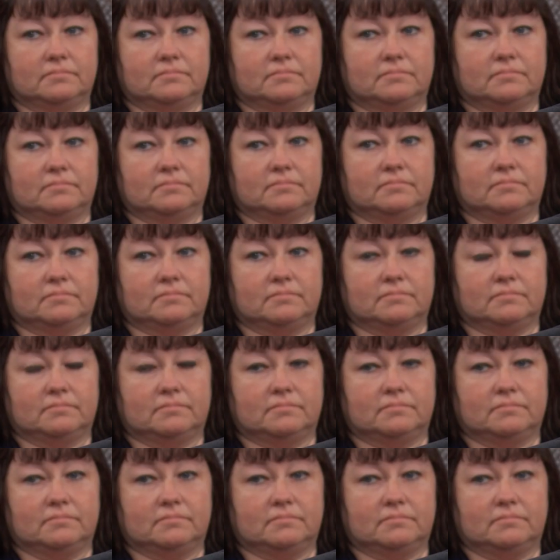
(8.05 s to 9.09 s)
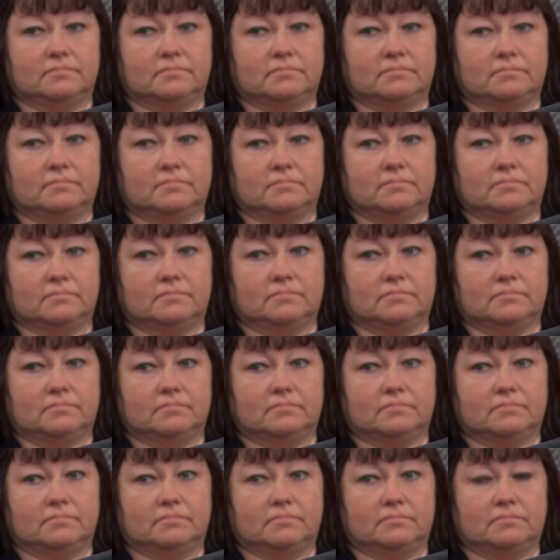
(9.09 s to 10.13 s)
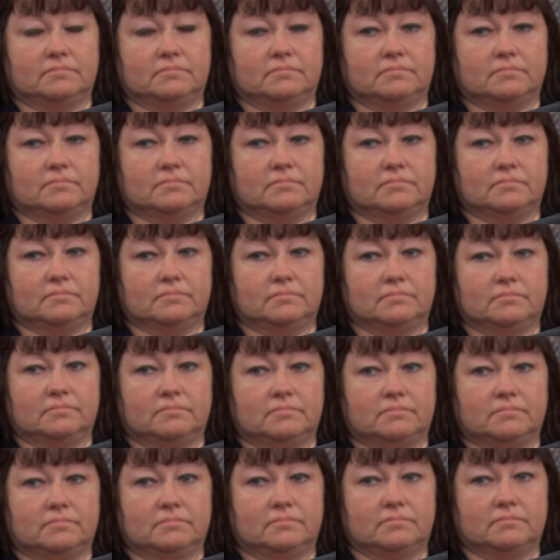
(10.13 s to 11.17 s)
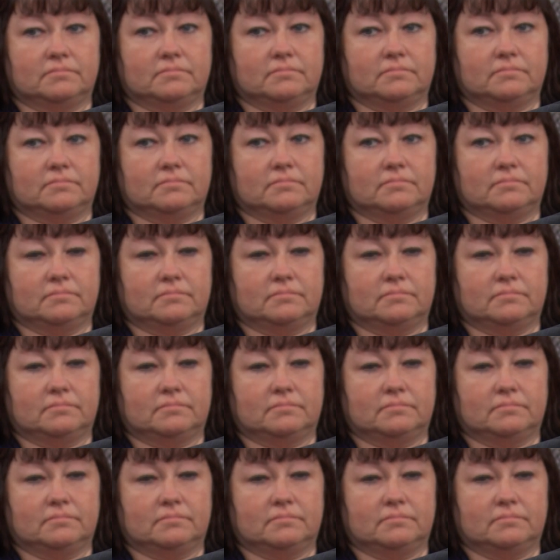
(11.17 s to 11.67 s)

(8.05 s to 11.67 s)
(not speaking)